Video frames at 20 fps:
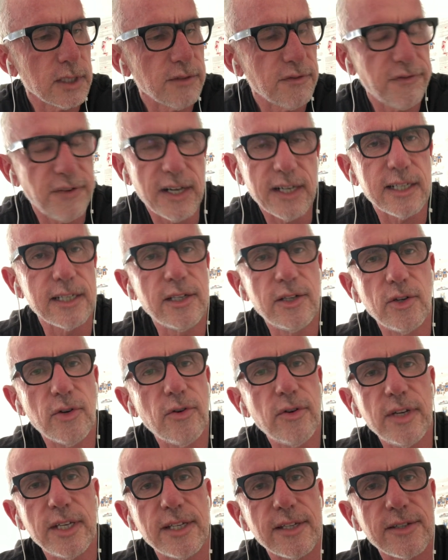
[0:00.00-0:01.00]
fucking
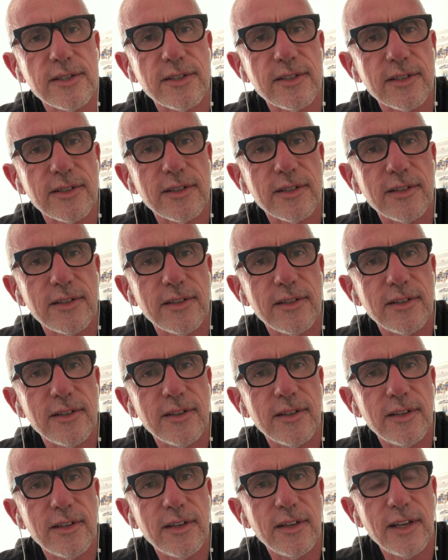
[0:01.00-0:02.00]
noise.
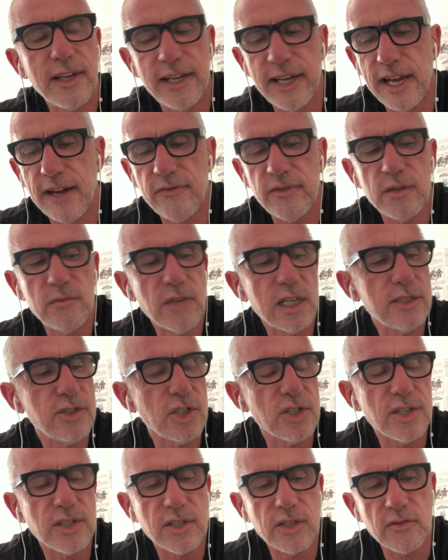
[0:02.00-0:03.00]
And everyone
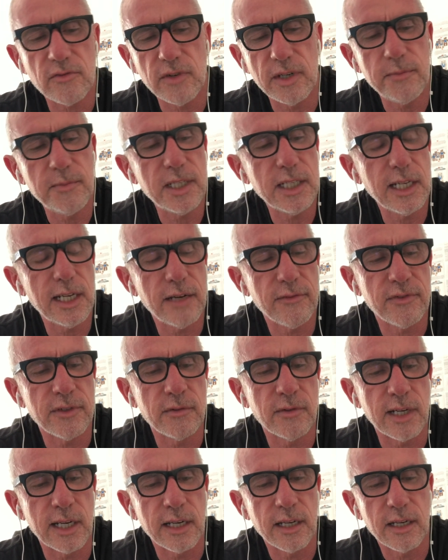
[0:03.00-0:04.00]
just screaming at
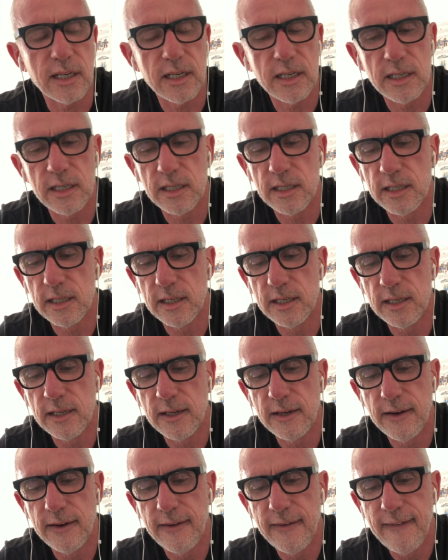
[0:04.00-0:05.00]
everyone.
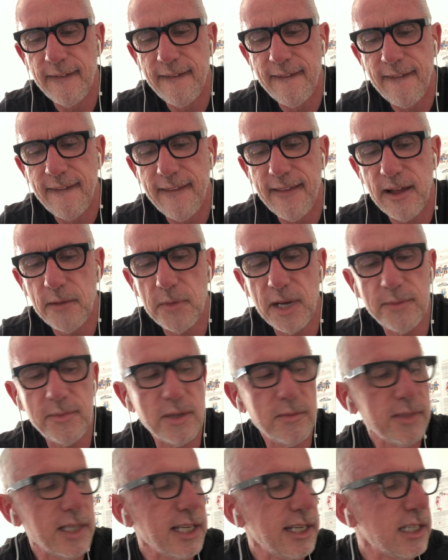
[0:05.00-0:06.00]
And maybe
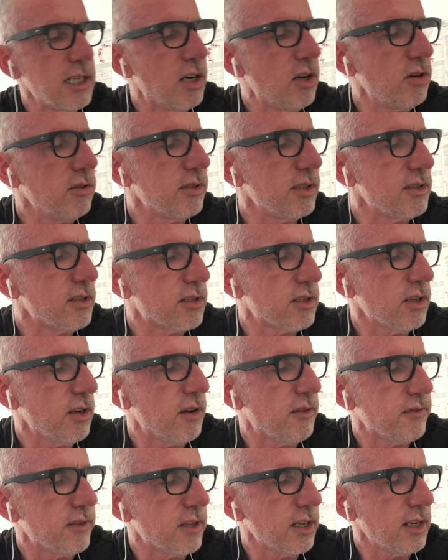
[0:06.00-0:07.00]
I'm getting old and
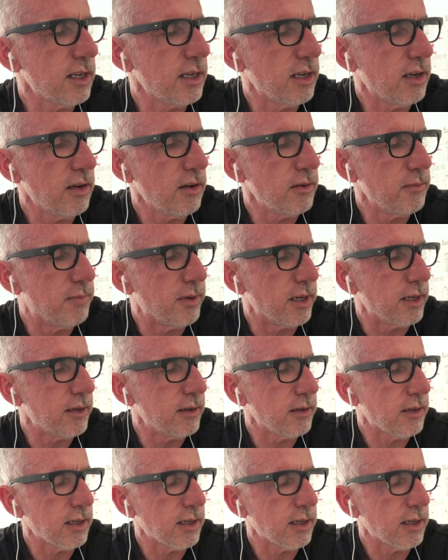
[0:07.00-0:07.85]
soft, I don't know, but